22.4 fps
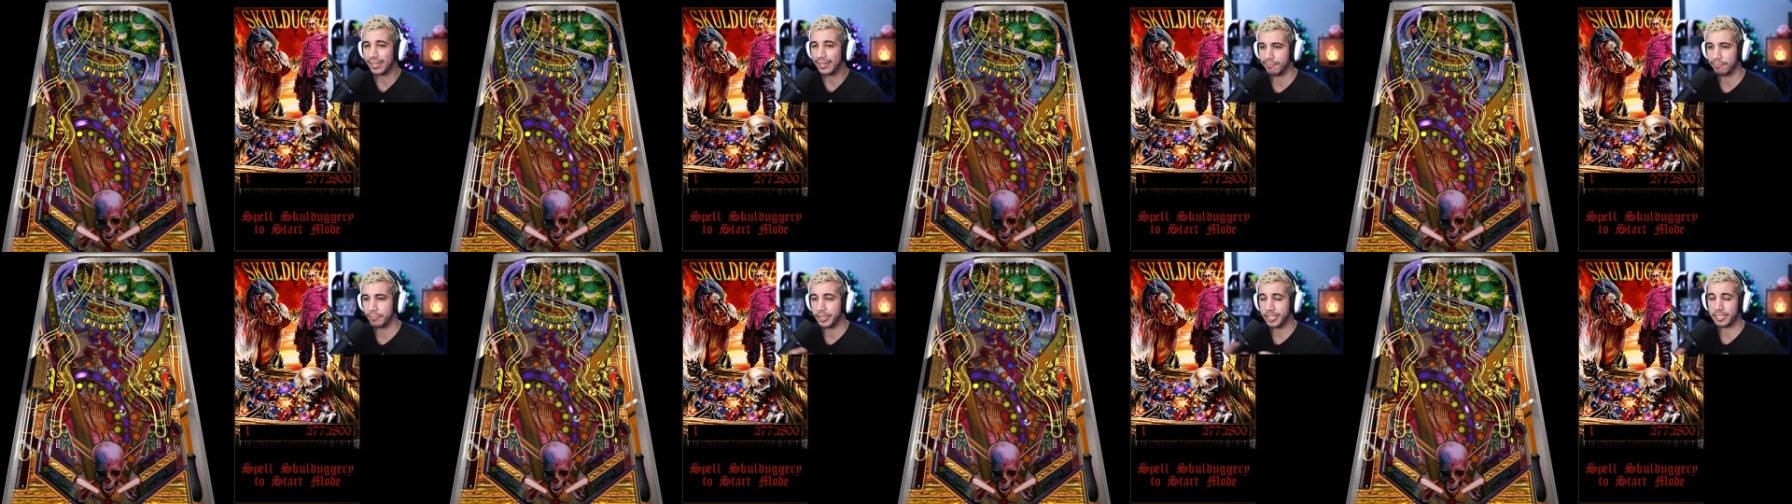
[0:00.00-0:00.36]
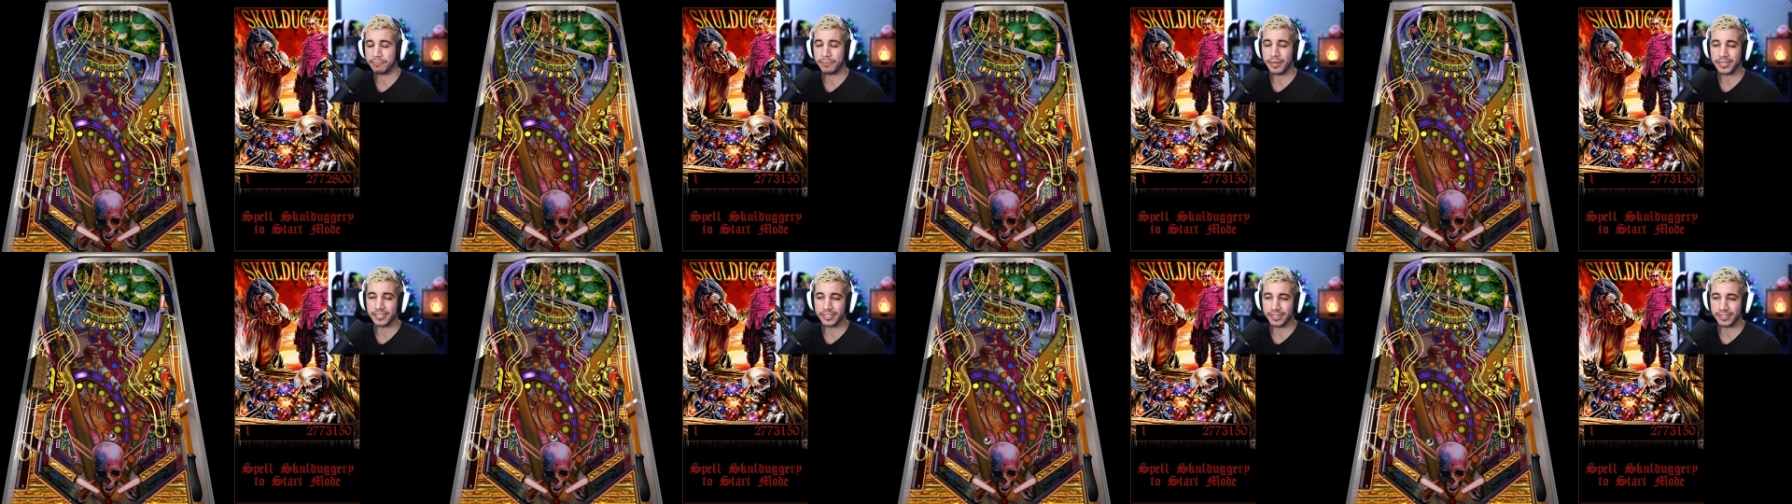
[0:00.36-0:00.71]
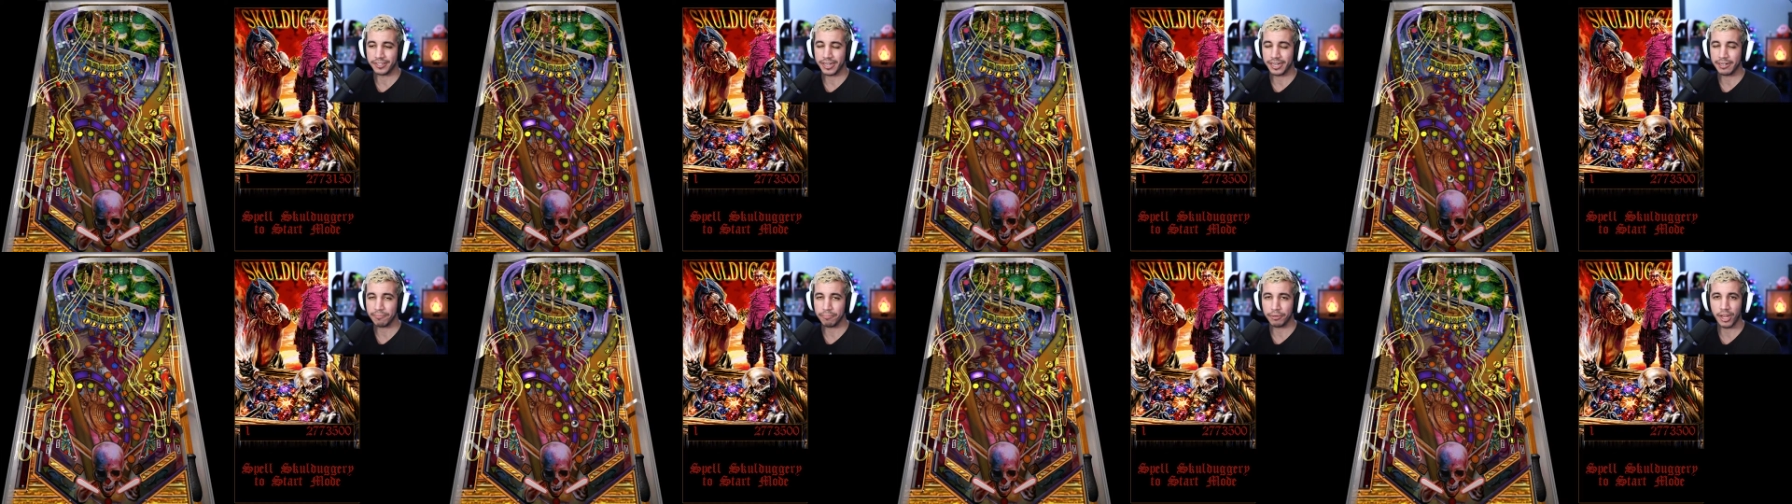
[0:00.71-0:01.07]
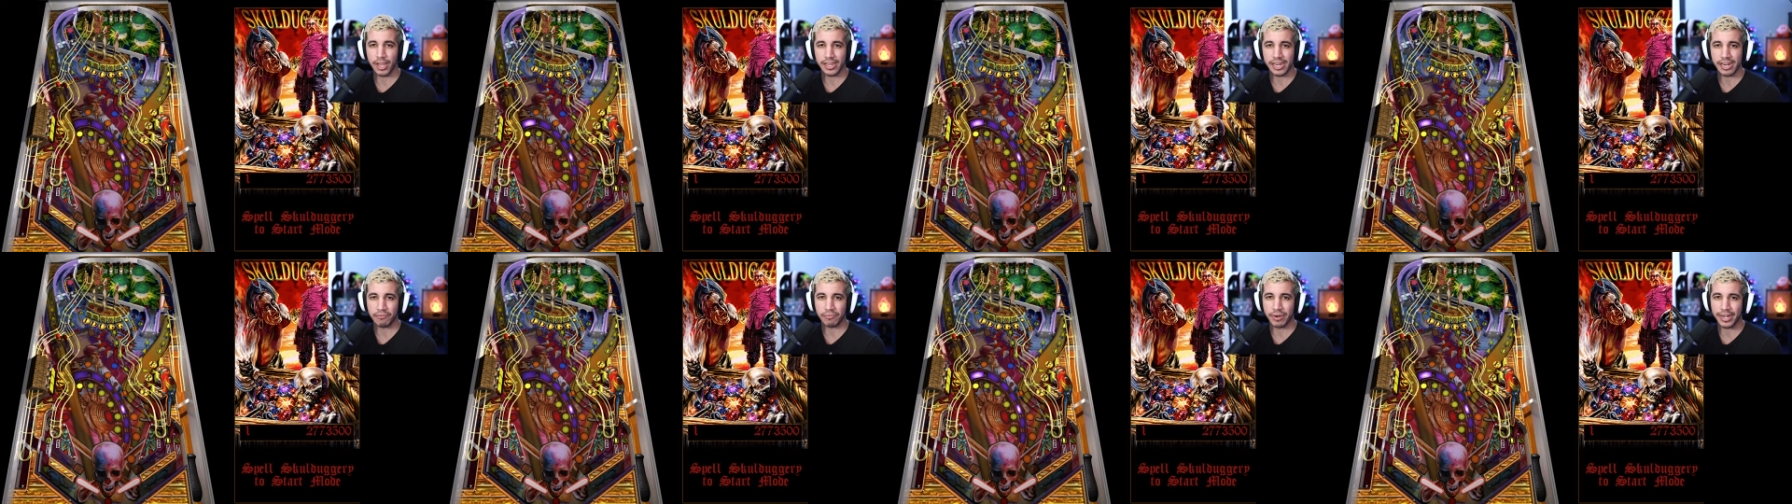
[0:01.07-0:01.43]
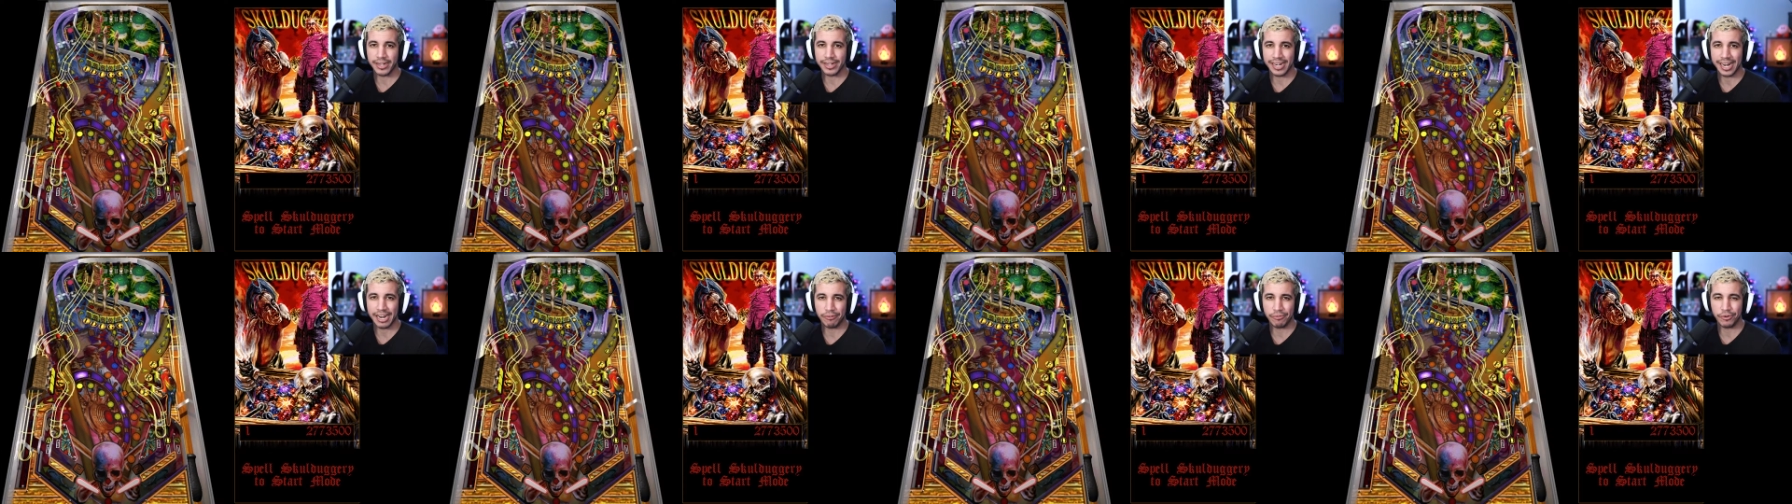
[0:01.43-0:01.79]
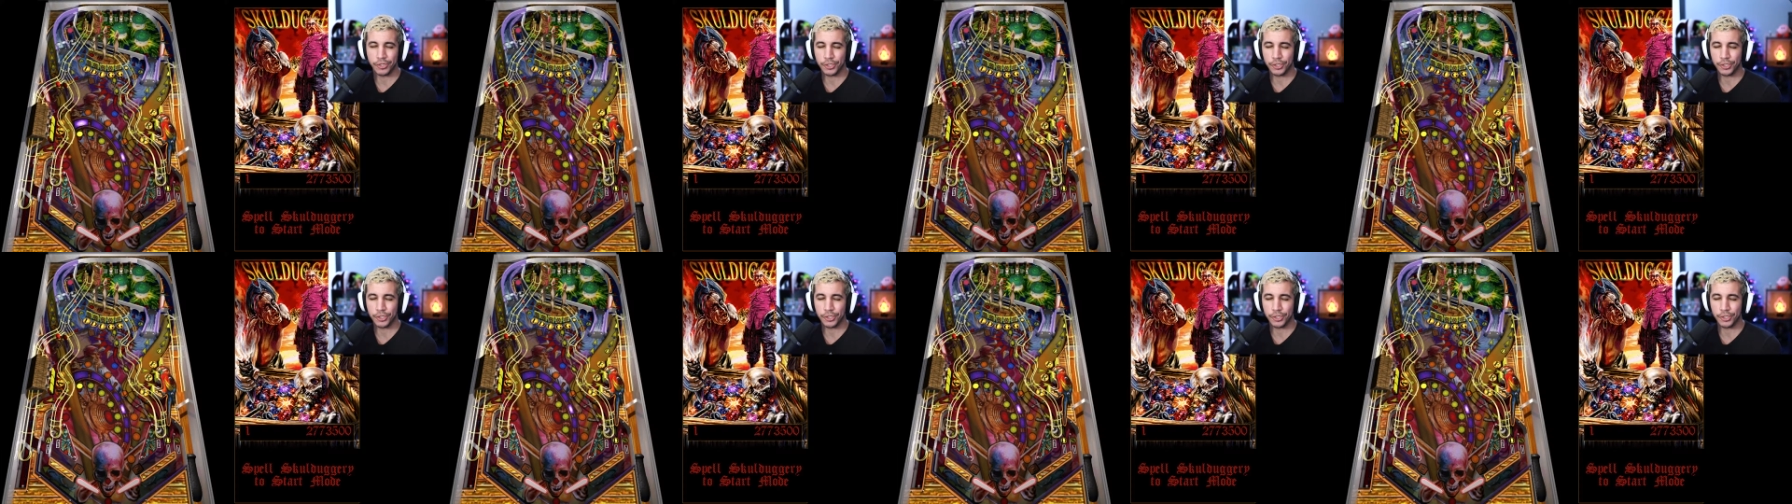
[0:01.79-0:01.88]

But Space Cadet, playing it right now,